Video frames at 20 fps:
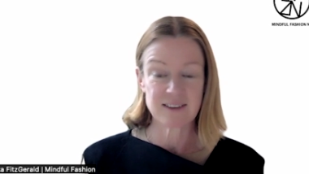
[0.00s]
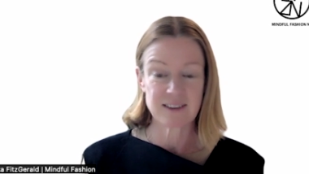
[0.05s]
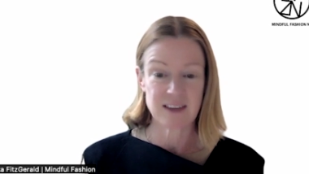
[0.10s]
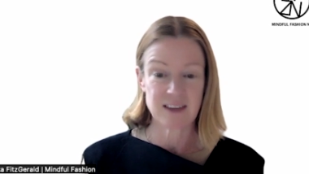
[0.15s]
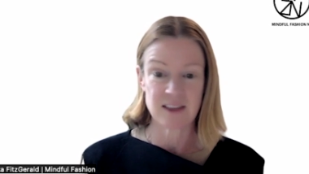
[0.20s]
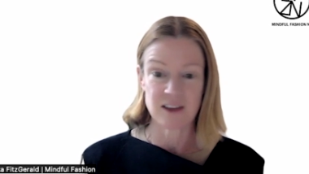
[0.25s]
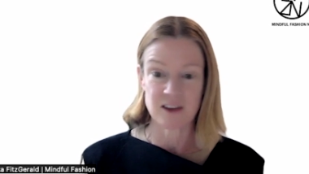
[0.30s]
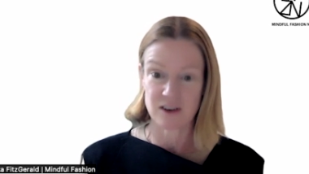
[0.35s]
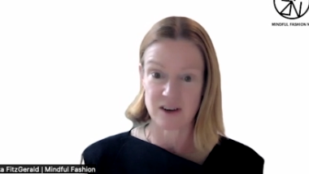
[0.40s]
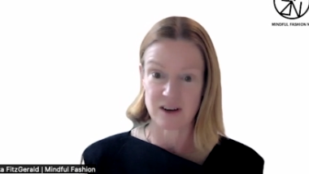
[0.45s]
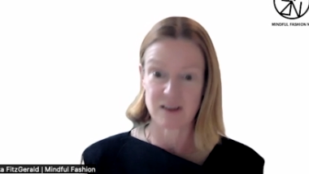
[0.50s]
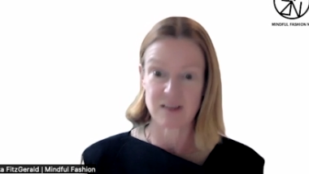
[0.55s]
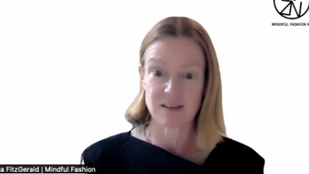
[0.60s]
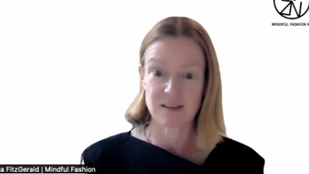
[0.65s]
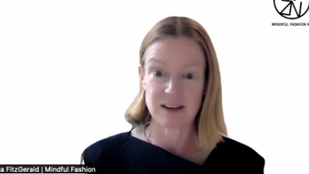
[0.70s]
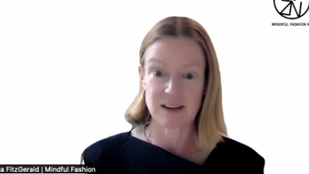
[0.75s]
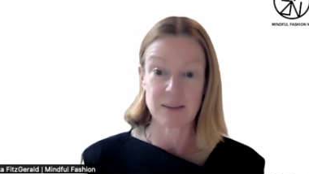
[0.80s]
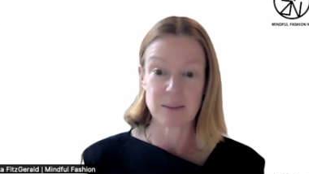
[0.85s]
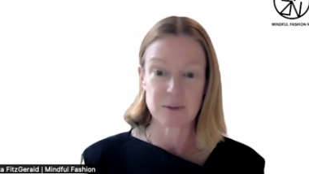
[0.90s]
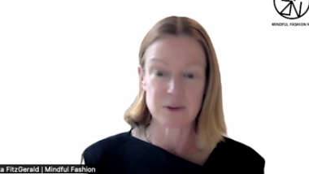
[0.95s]
And there are a
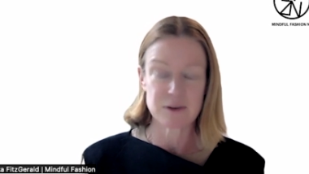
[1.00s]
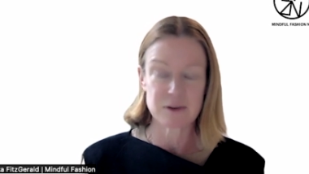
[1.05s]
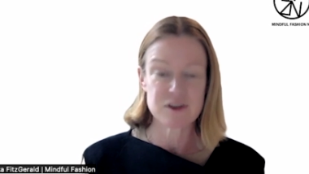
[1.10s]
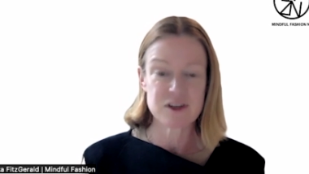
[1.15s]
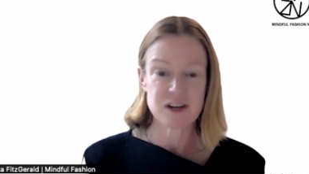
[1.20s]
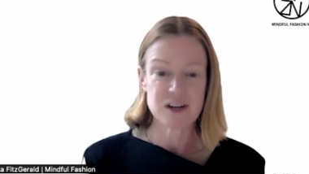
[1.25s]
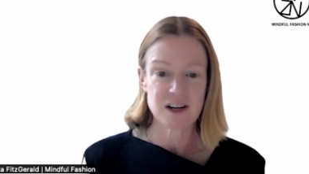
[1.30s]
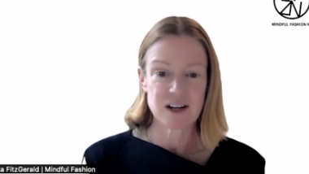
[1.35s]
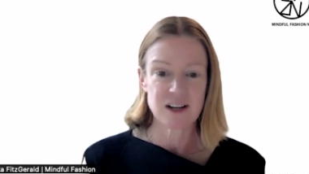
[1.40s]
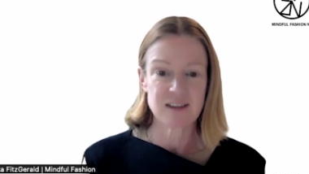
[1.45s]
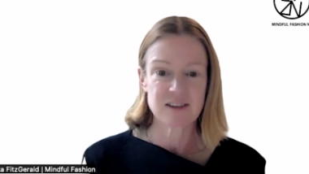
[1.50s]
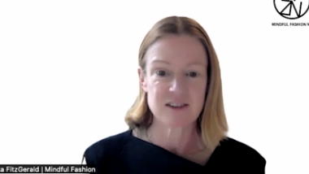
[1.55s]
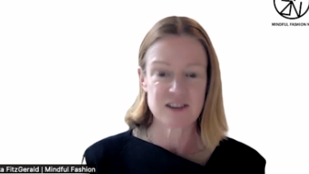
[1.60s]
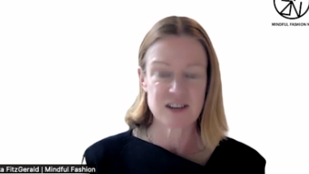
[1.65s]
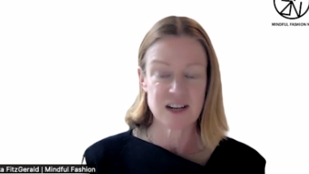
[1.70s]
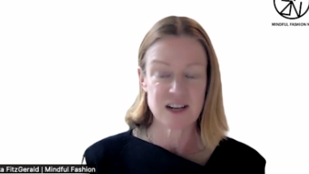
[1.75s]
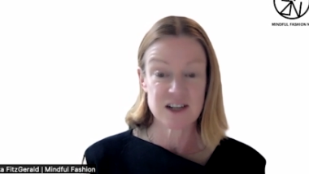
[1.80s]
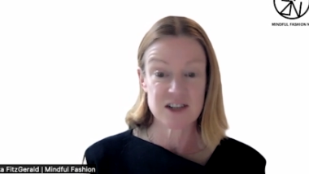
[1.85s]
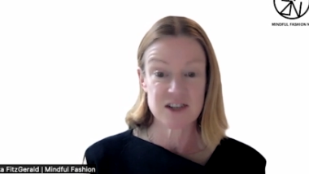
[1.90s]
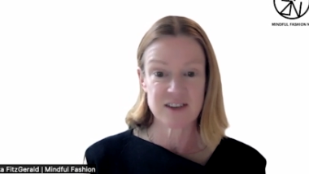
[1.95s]
number of
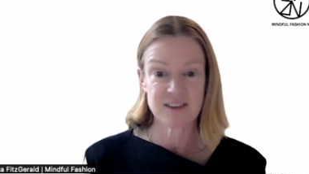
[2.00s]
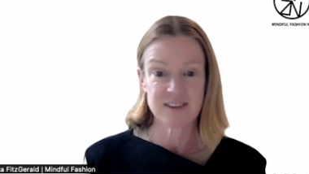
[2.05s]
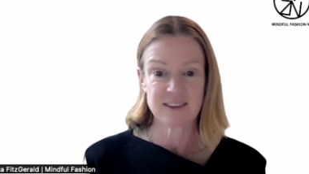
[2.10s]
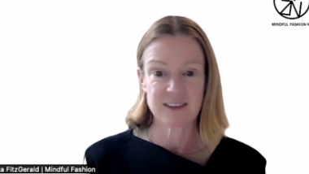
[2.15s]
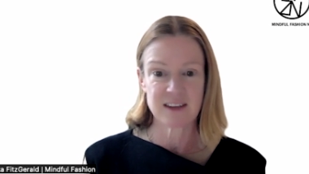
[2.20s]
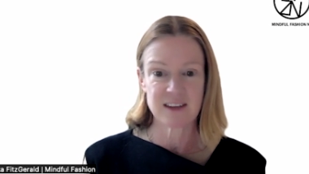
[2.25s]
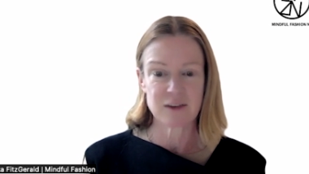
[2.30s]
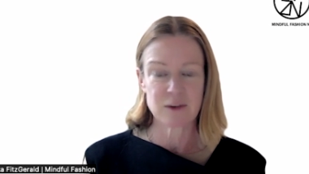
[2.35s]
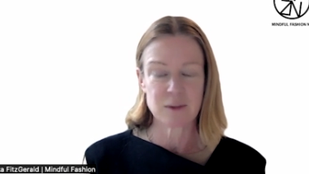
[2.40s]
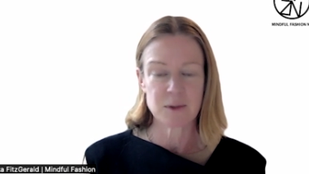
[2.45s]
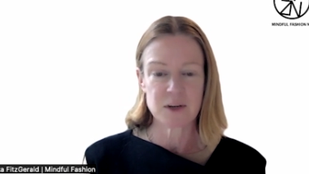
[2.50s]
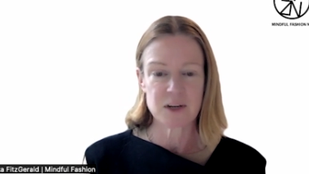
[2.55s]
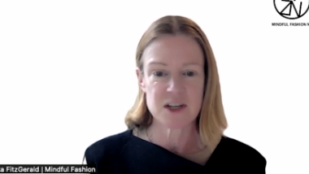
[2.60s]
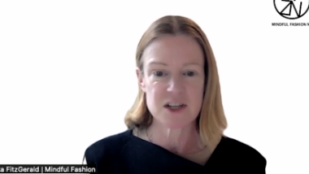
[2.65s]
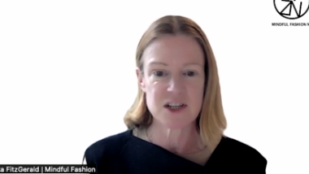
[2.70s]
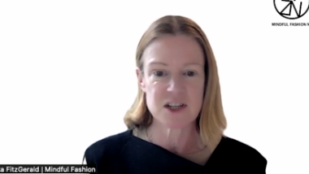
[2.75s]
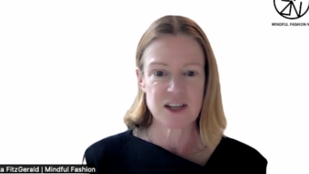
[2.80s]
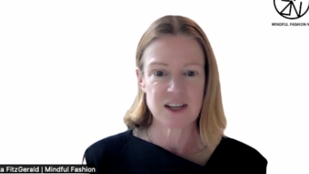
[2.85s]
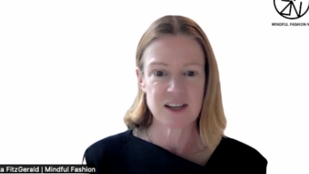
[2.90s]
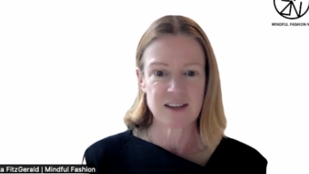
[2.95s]
challenges that everybody
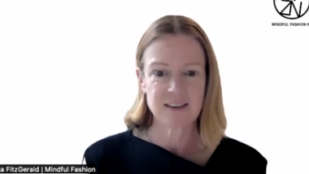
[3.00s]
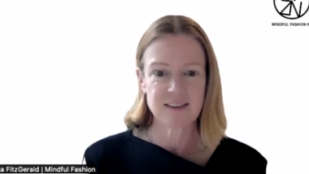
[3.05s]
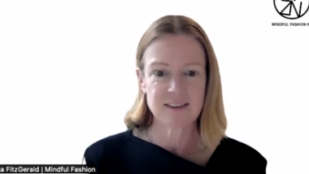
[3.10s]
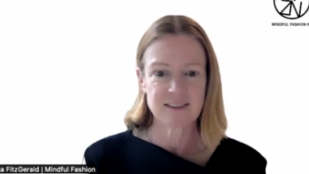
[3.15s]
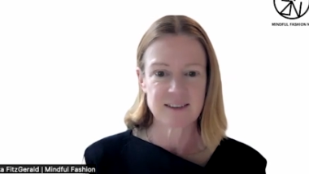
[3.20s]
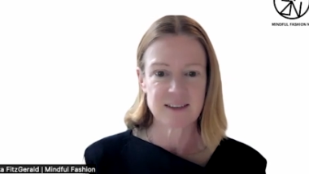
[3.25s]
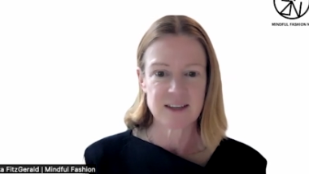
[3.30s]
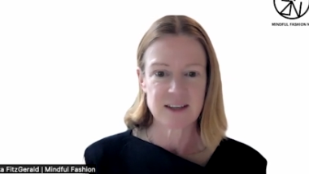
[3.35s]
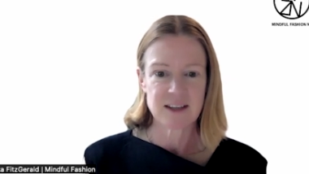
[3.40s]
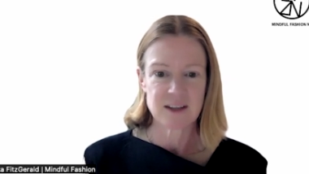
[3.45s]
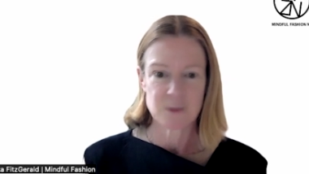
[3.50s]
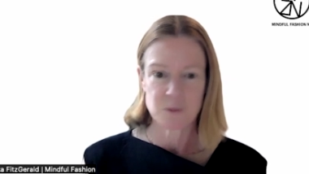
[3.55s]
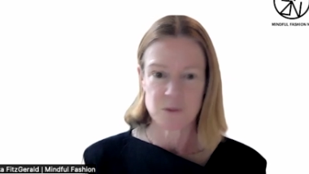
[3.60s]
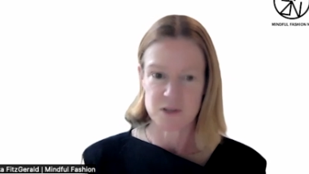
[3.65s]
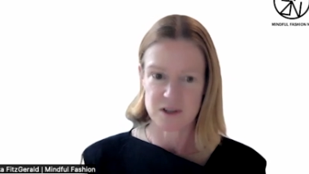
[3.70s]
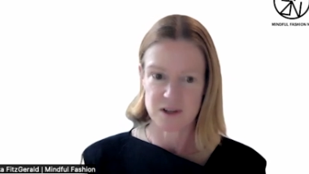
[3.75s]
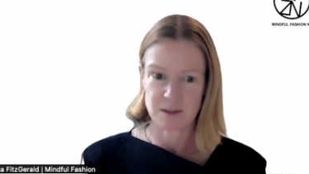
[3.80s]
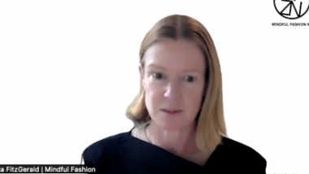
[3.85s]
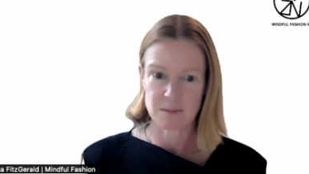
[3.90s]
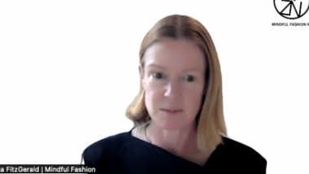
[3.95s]
shares,
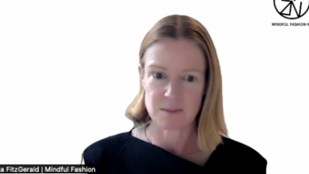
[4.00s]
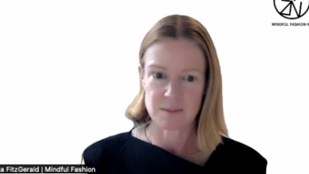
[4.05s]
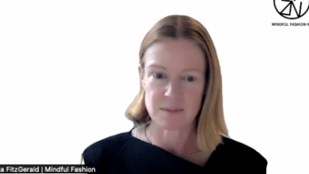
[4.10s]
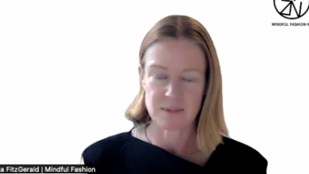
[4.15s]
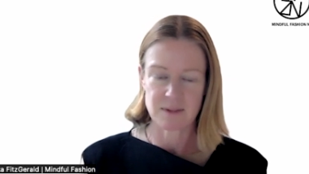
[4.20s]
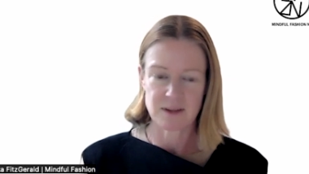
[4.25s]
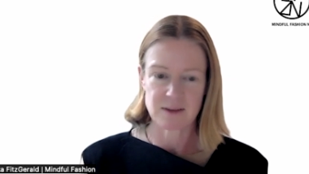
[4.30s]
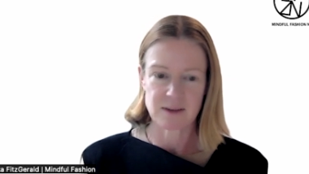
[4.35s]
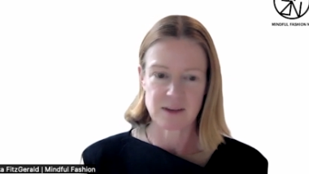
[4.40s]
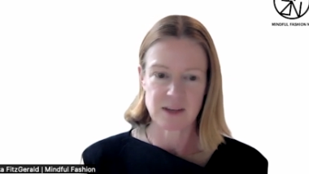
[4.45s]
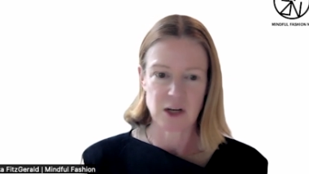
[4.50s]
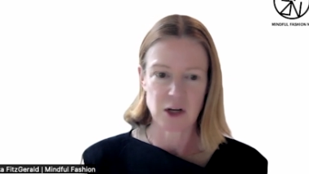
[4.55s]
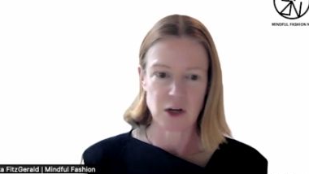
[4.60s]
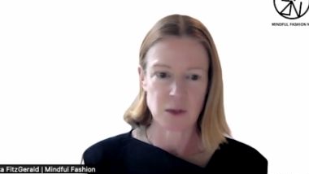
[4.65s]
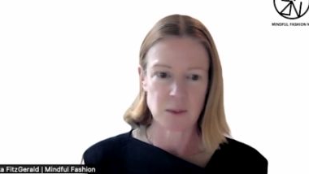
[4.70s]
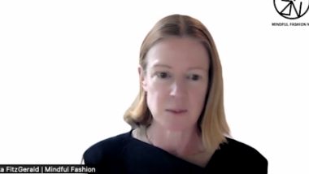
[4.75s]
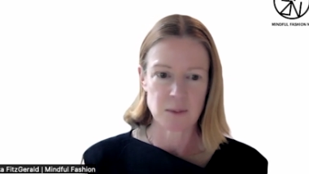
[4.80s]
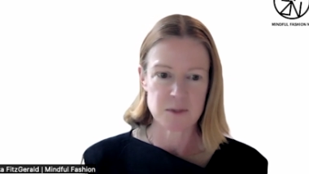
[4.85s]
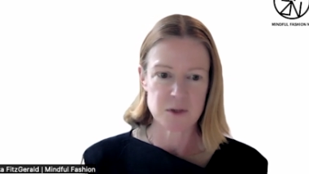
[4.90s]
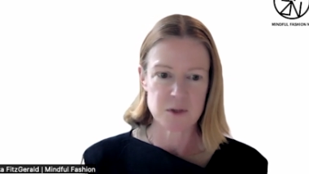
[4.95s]
which I'm
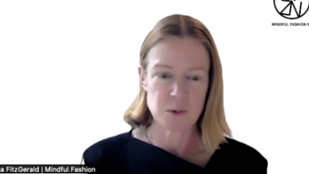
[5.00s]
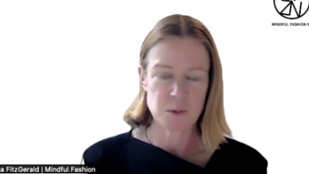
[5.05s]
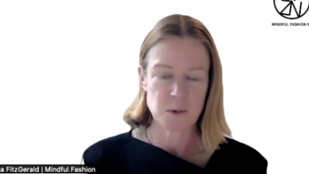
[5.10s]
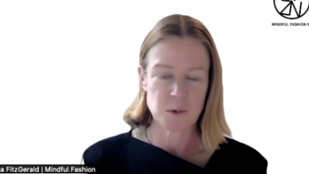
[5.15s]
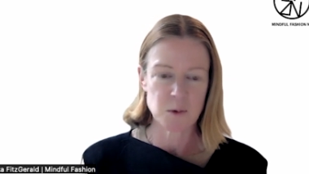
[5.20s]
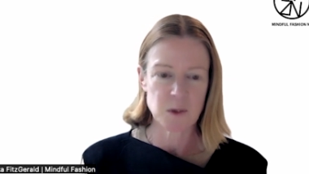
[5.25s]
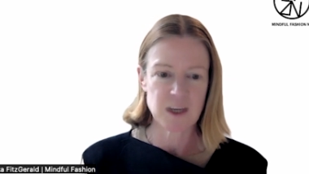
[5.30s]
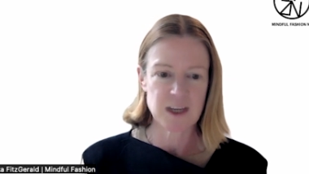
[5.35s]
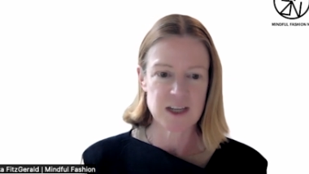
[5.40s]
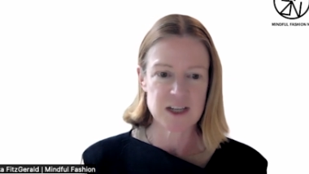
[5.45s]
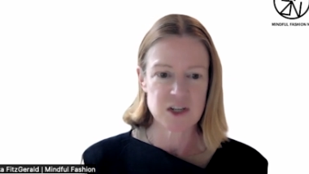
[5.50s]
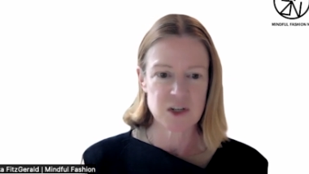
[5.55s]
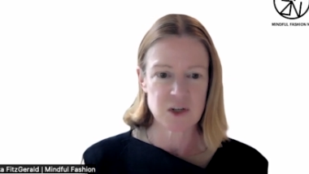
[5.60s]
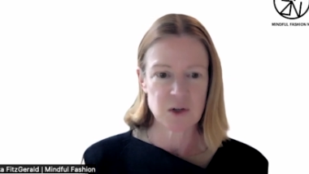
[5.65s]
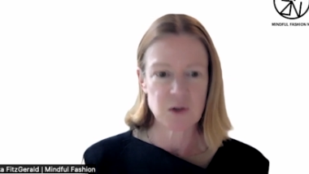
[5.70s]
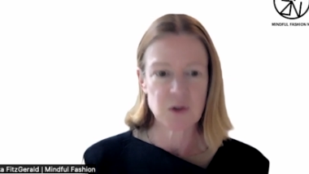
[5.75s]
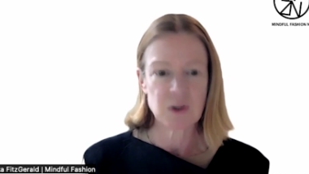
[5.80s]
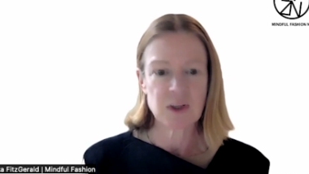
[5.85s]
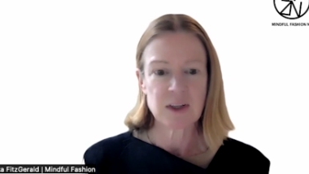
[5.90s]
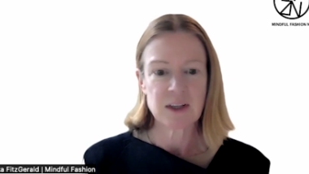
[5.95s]
sure we'll get
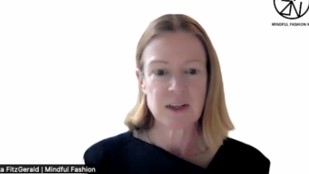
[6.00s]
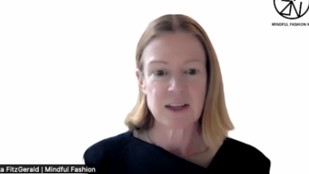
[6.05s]
to.